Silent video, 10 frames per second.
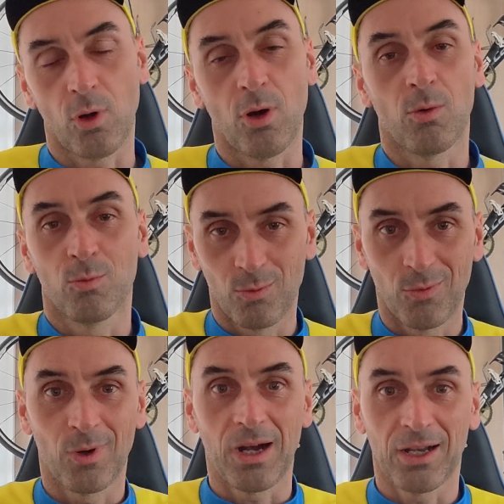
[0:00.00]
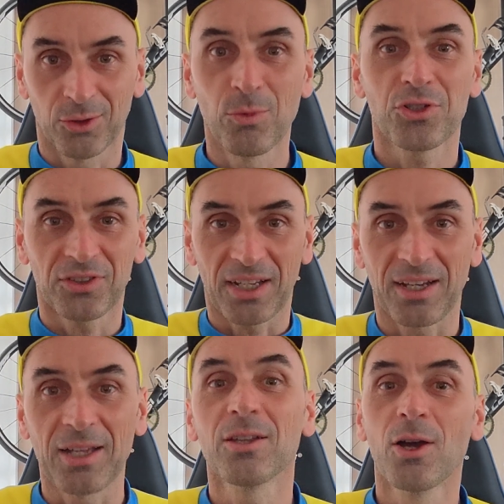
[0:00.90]
oh, as much as I
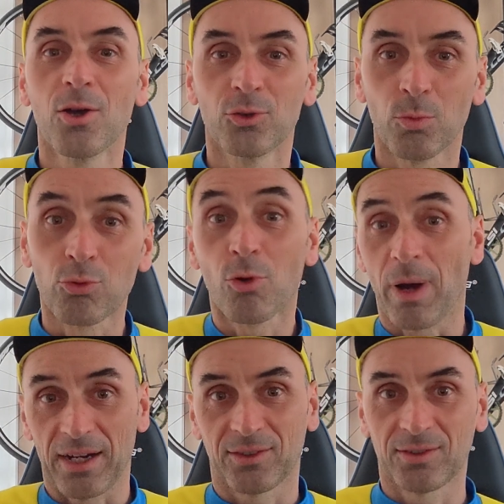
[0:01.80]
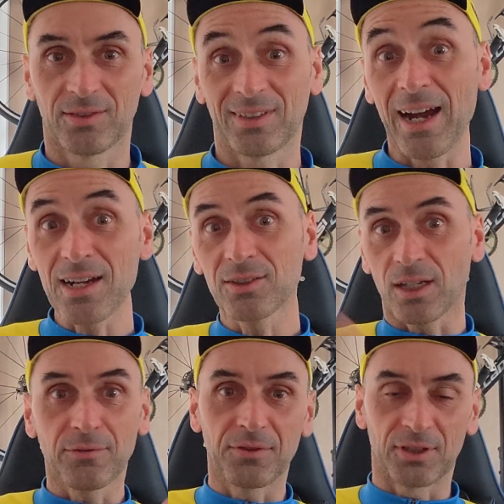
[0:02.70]
can, the pro bikes, size
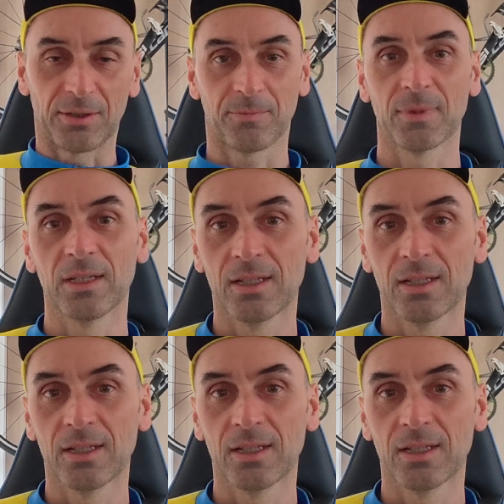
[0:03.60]
and fitting.